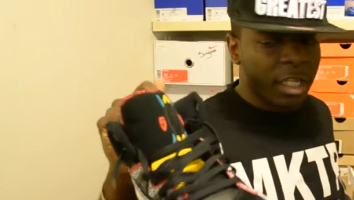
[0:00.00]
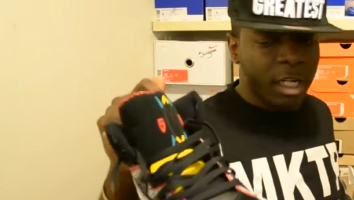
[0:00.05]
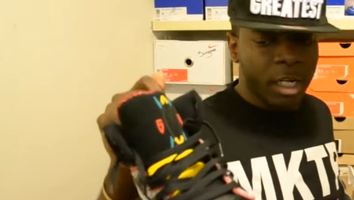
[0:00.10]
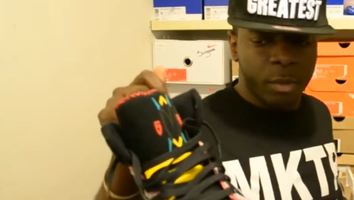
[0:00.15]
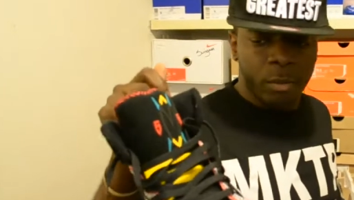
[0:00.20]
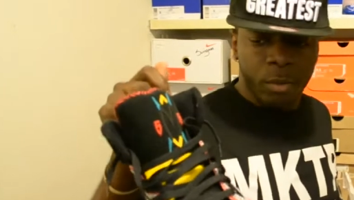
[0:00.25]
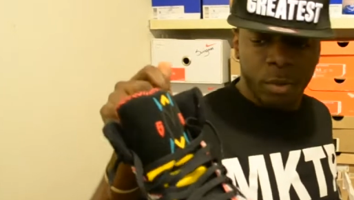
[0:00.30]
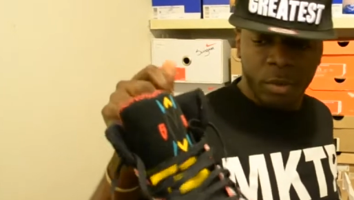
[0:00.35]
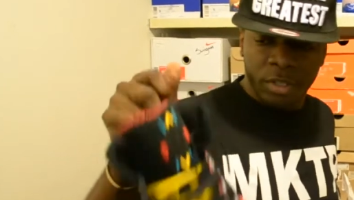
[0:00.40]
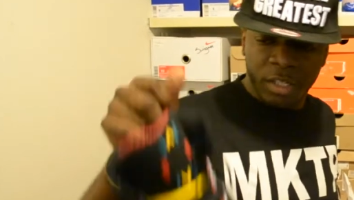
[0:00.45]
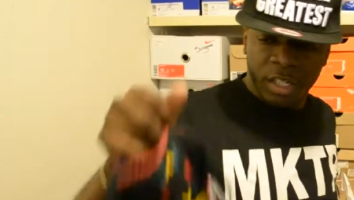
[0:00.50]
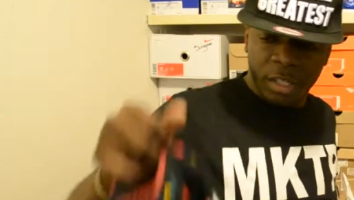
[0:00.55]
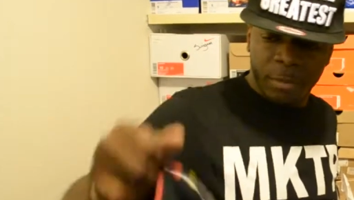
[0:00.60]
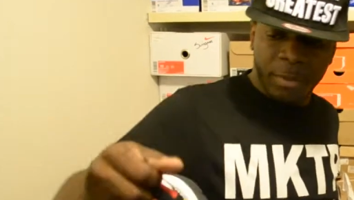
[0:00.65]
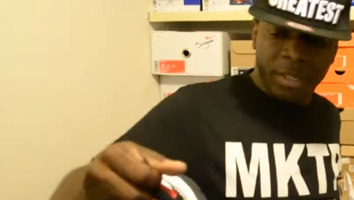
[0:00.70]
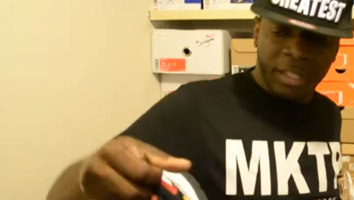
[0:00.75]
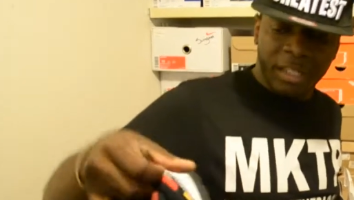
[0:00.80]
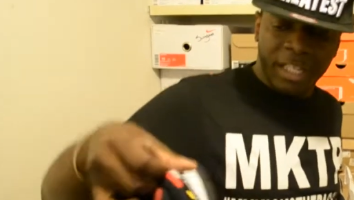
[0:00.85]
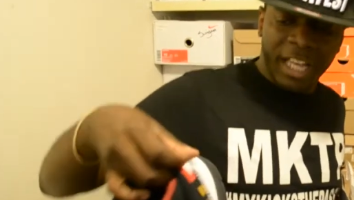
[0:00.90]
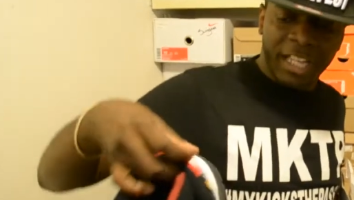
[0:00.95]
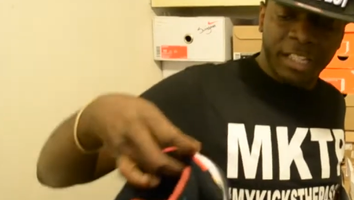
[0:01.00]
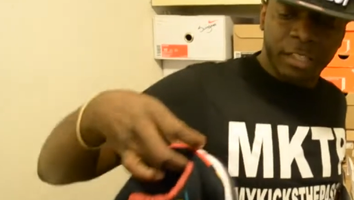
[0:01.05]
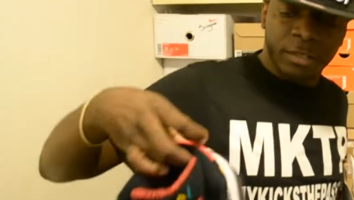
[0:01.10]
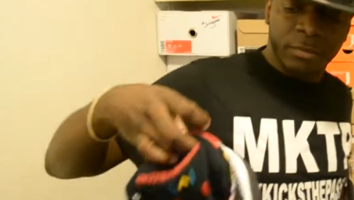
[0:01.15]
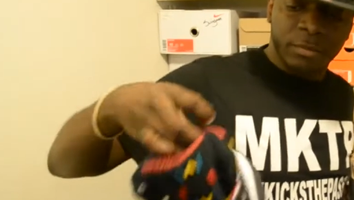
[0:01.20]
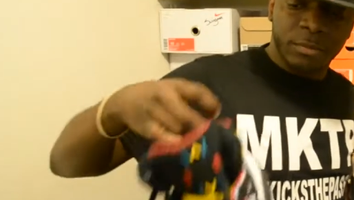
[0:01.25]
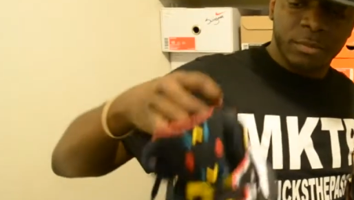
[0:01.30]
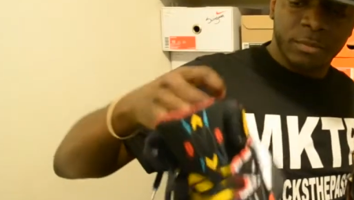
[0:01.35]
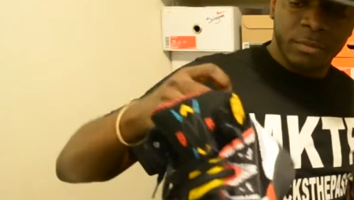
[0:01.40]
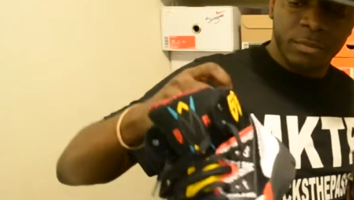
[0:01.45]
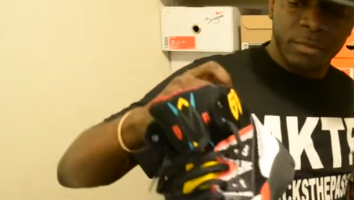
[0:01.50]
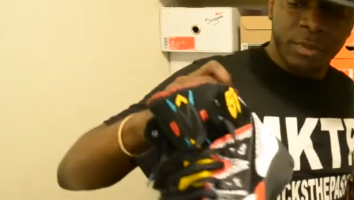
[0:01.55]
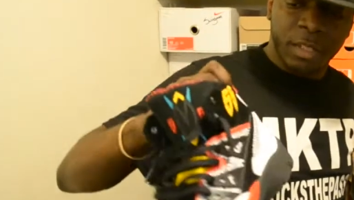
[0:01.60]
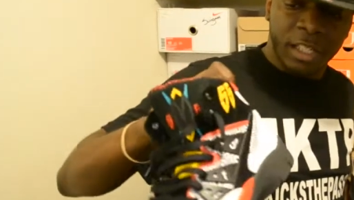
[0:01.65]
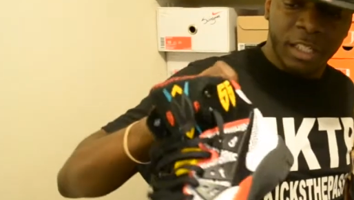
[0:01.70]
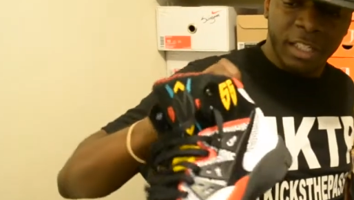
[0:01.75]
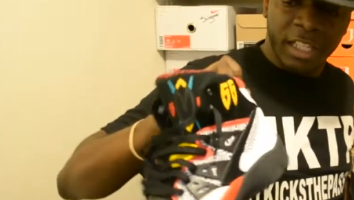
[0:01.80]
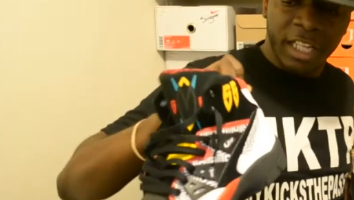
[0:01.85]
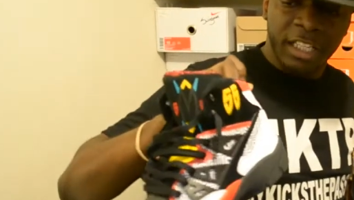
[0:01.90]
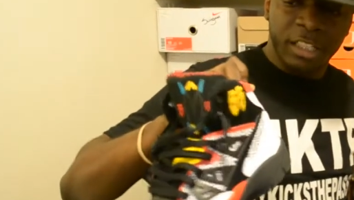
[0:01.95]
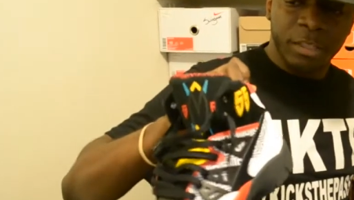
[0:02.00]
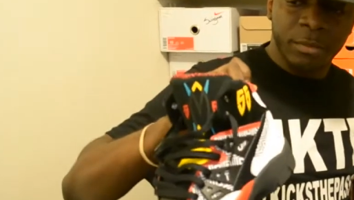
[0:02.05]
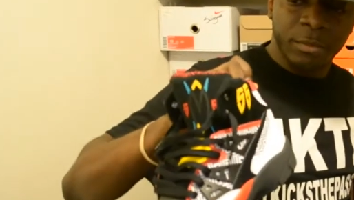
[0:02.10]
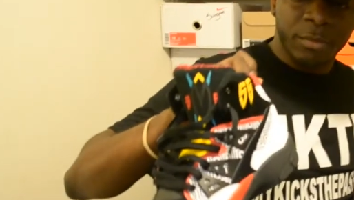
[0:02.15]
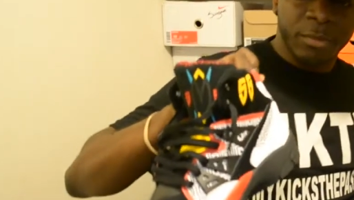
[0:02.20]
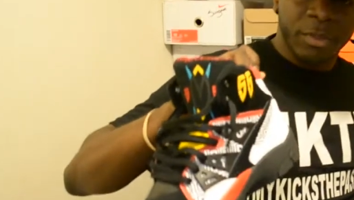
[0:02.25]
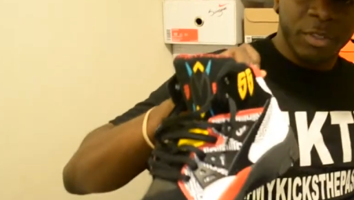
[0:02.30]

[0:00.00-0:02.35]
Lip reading: I woke up. I like them. I like them.